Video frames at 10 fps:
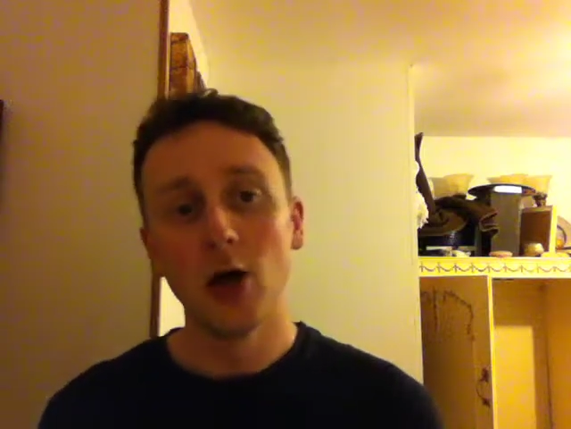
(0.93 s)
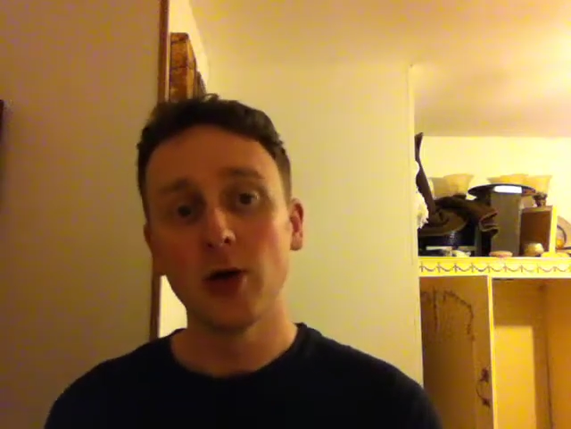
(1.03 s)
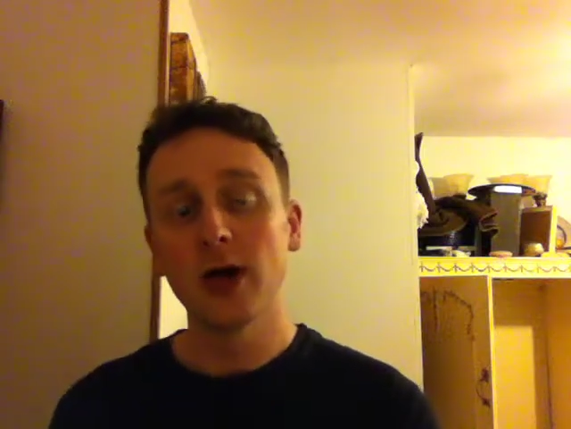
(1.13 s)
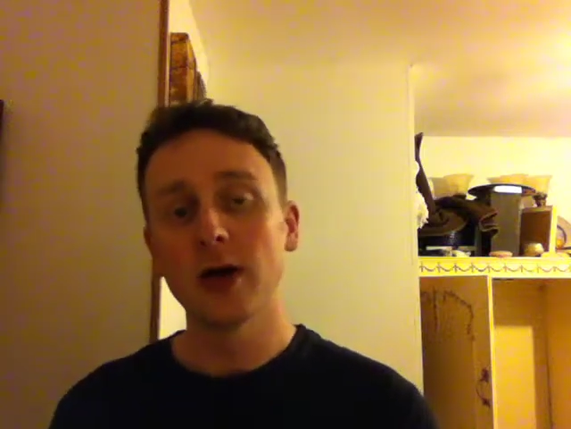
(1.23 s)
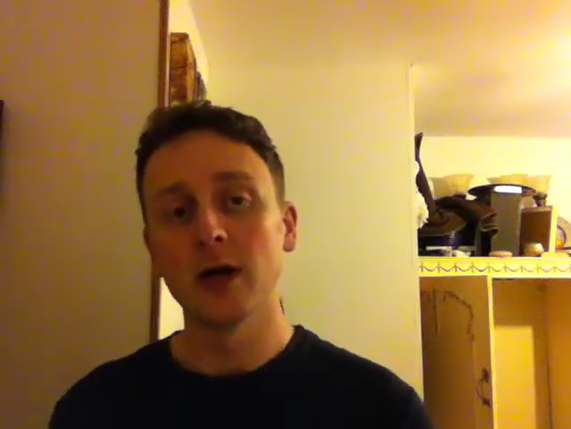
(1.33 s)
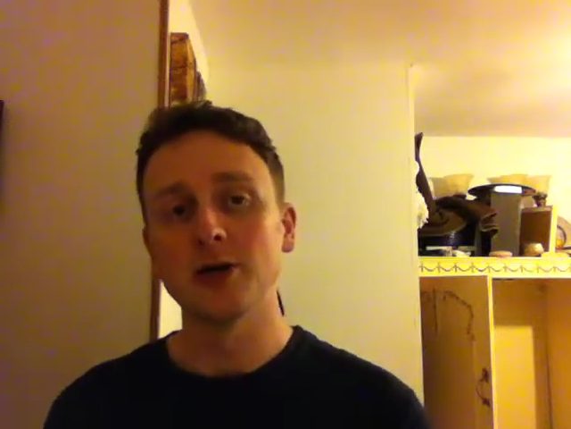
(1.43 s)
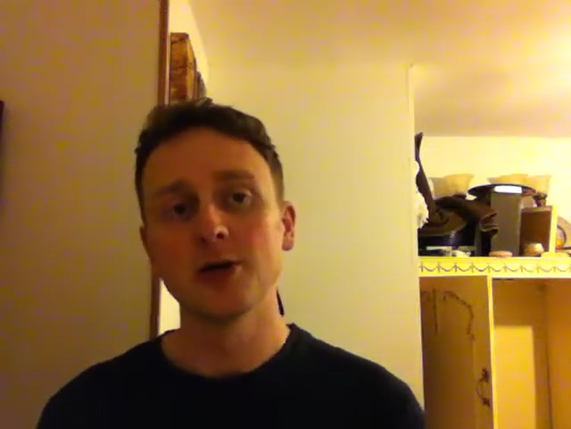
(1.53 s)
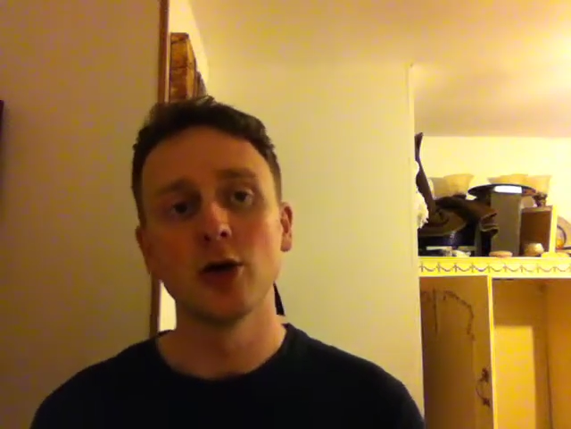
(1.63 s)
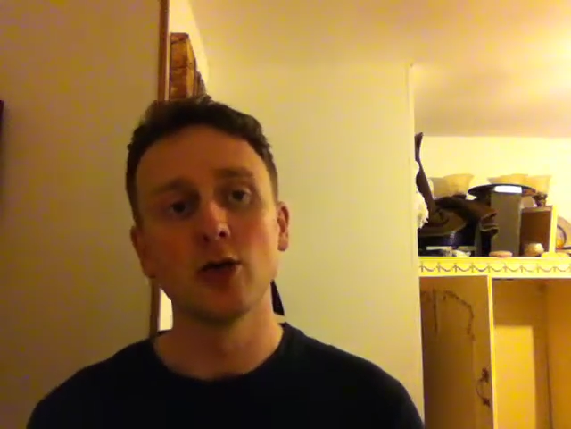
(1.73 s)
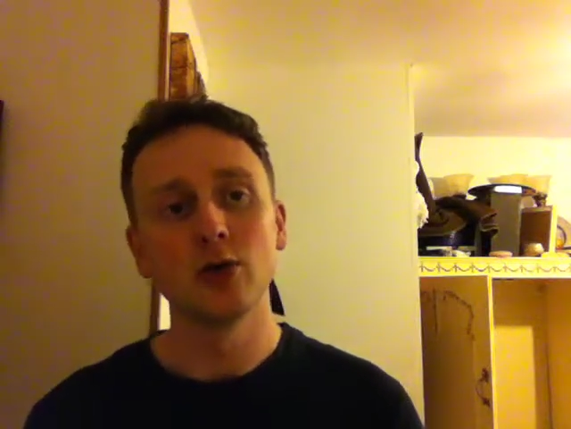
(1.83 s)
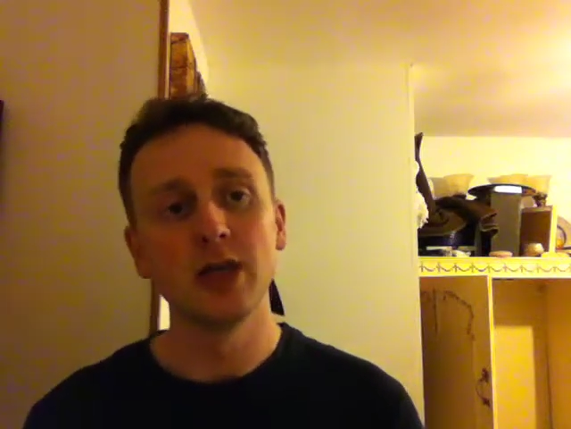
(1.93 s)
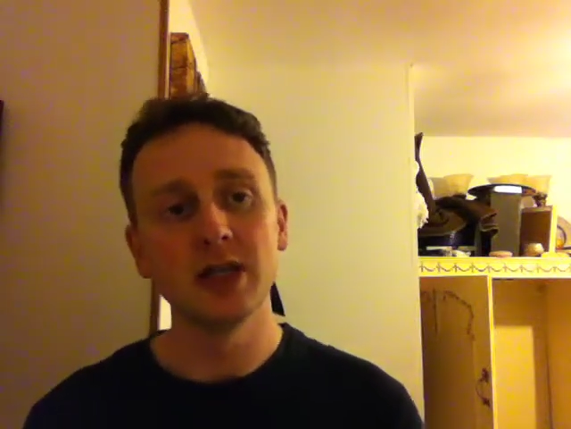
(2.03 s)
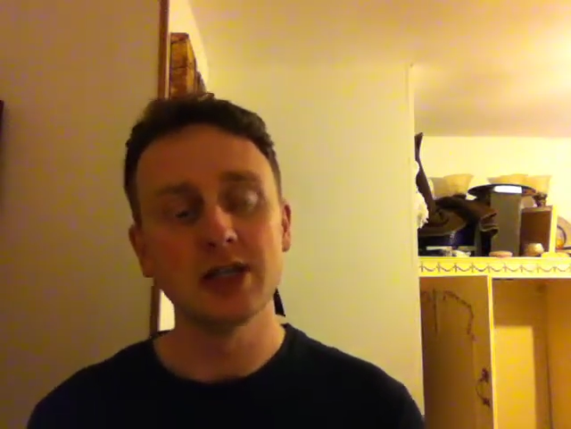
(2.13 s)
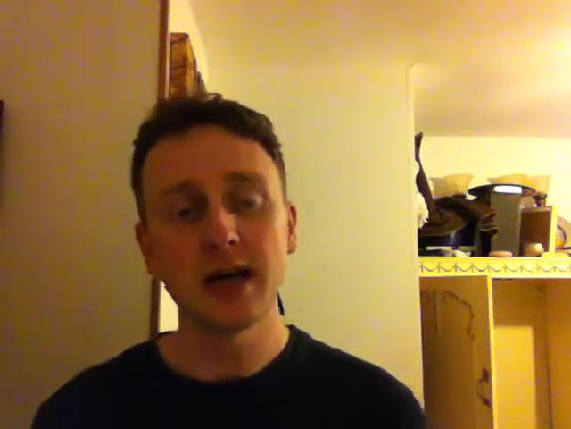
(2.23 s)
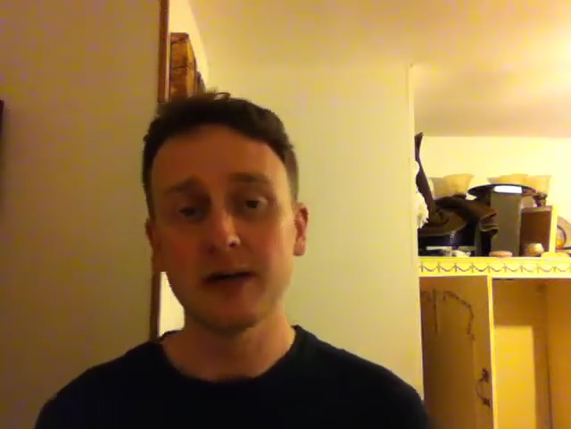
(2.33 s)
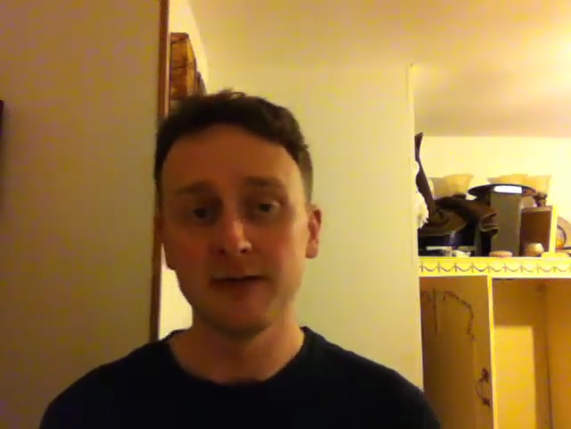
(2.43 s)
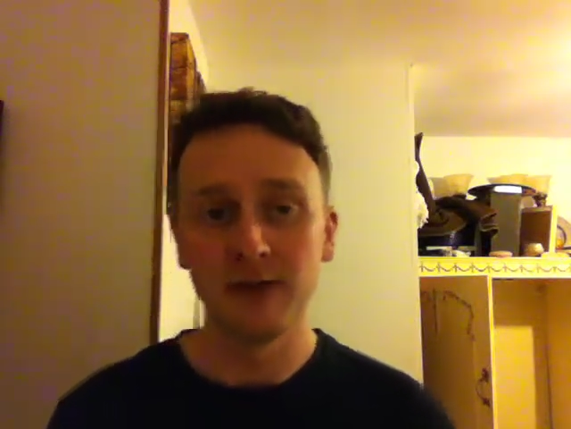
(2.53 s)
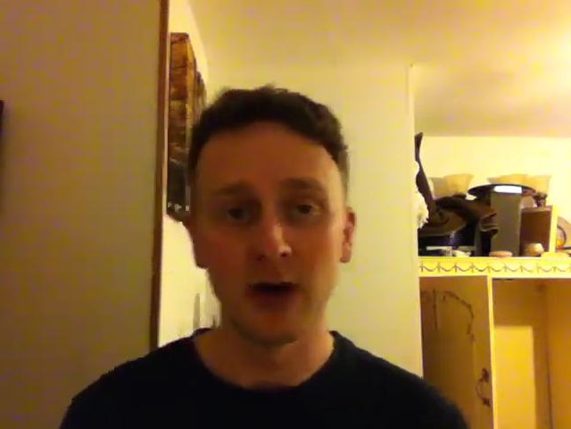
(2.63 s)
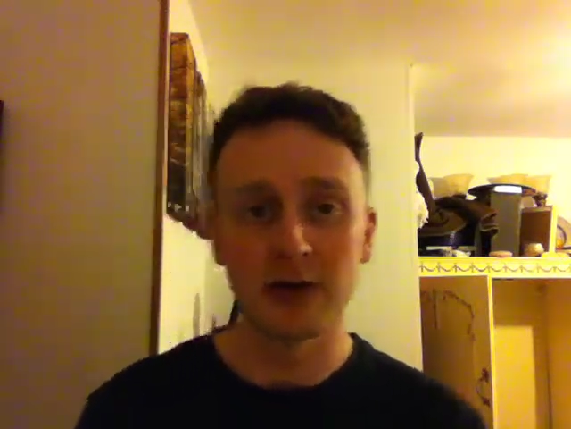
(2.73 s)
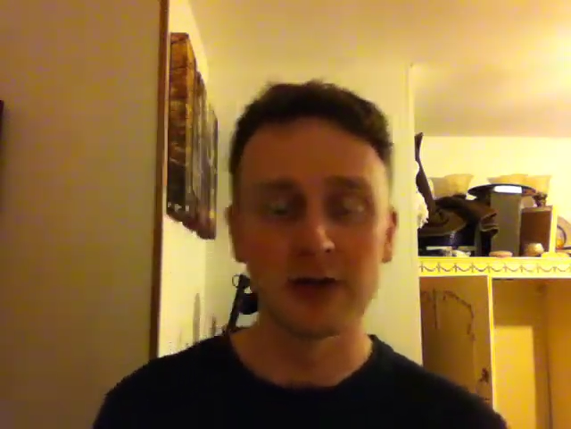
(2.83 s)
Okay, guys, so the second
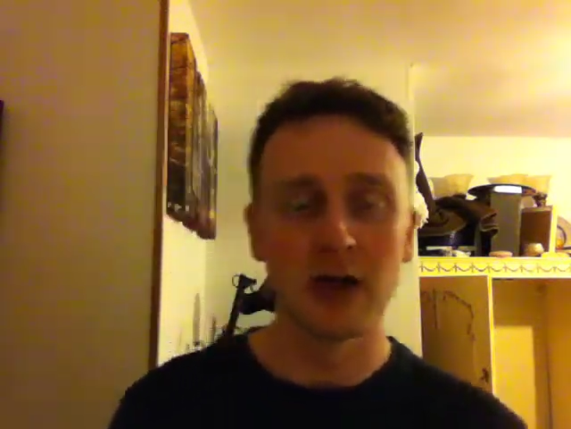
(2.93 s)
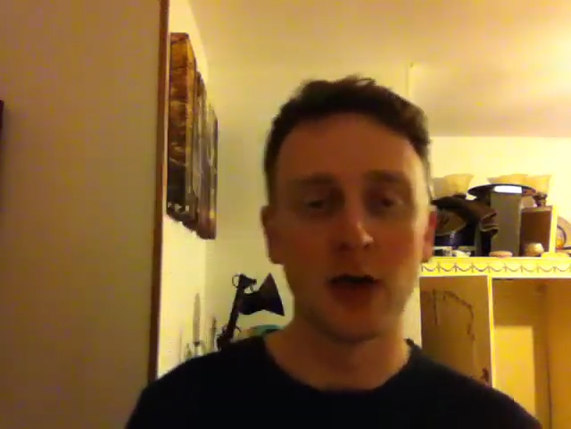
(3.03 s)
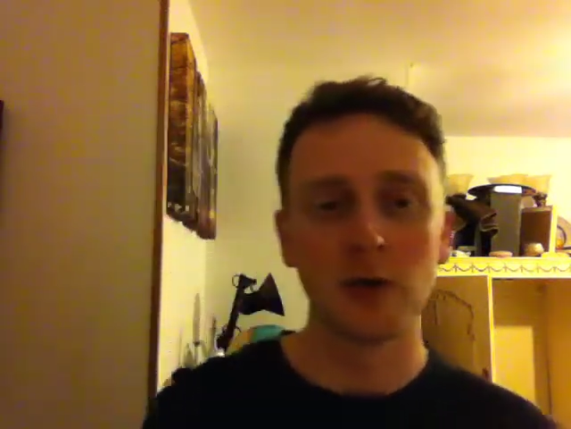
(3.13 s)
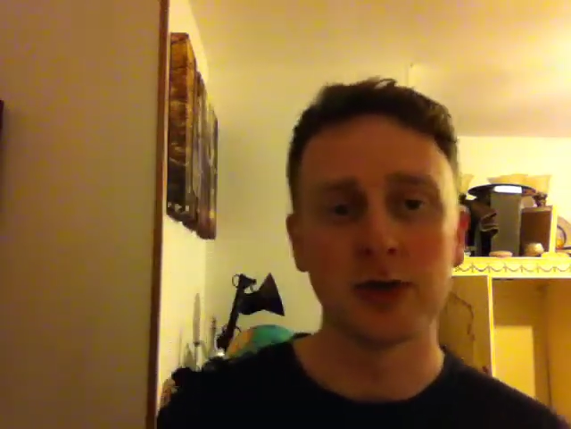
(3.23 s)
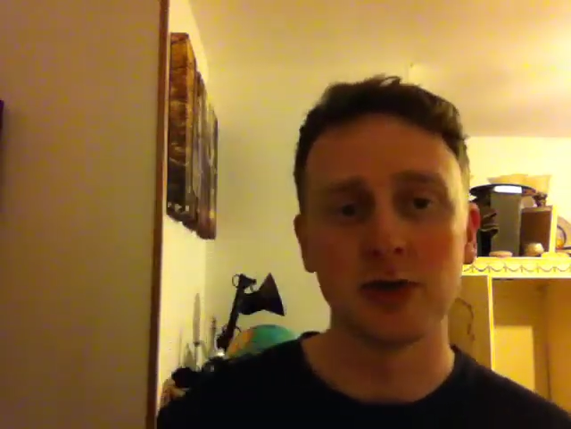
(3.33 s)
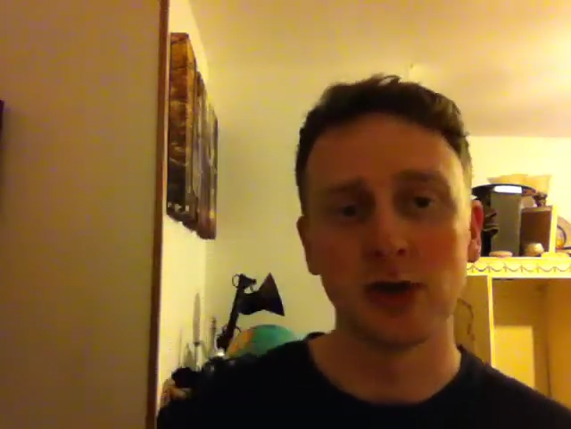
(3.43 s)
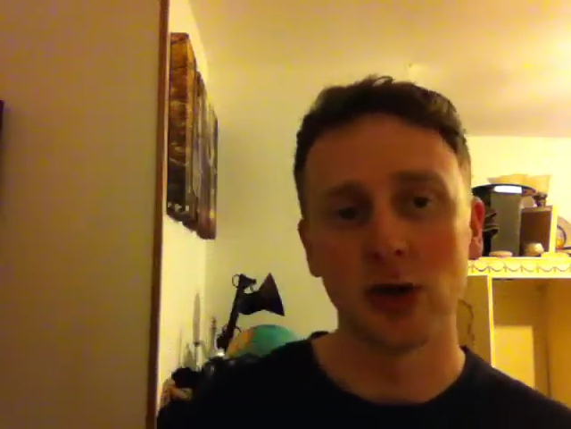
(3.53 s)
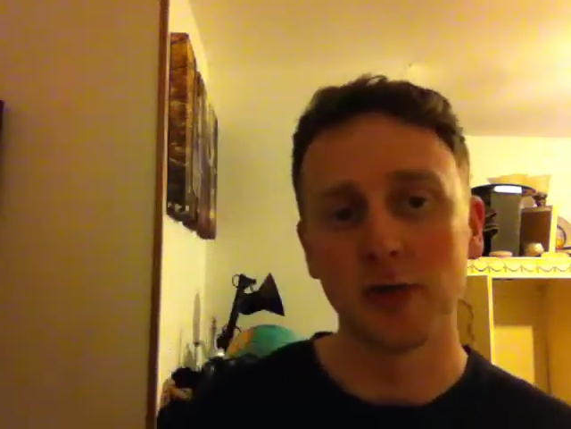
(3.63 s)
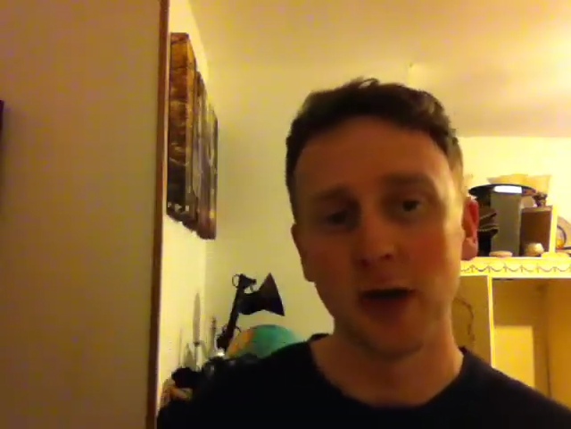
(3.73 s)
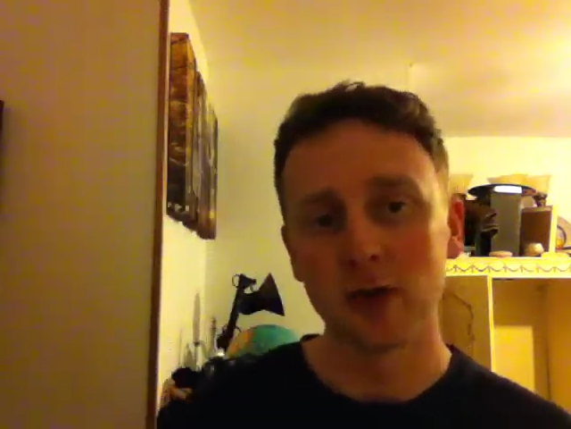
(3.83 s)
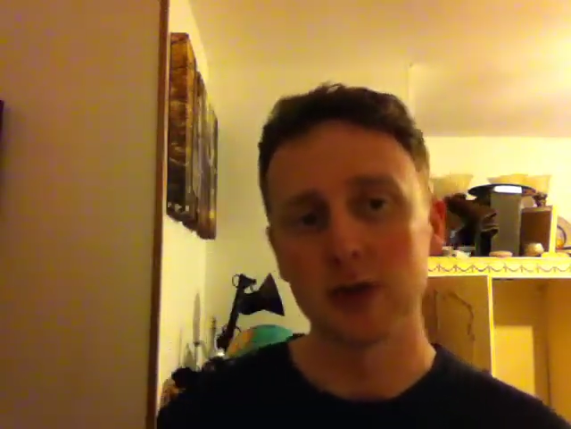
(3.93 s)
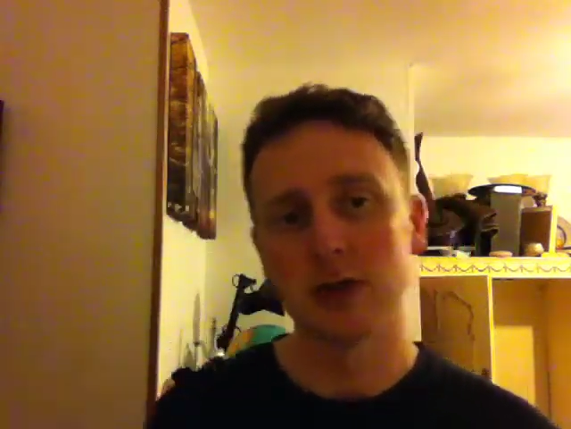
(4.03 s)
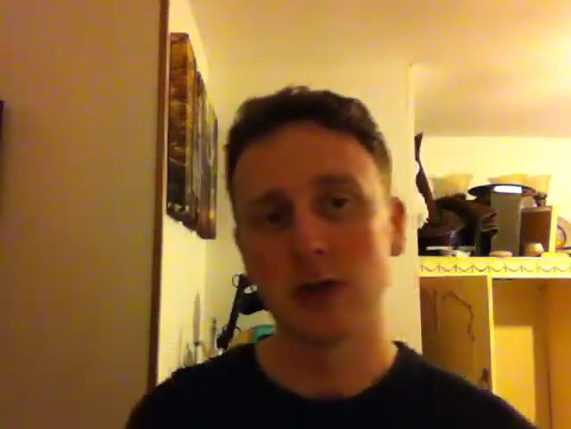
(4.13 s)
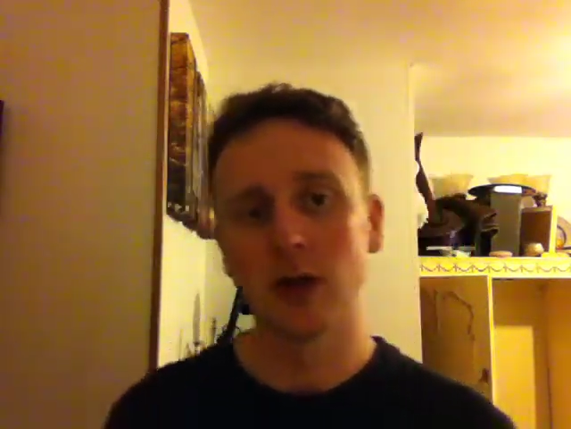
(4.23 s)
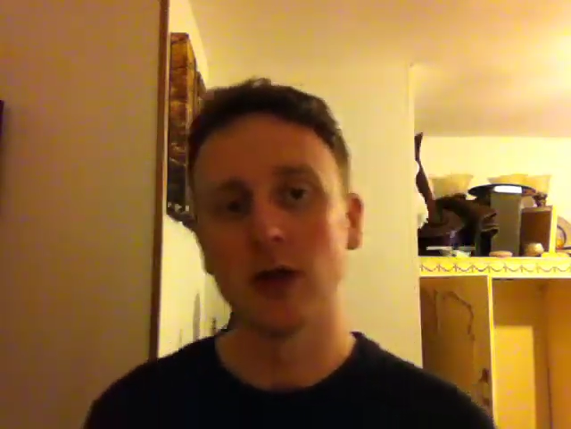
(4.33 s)
fight I want to talk about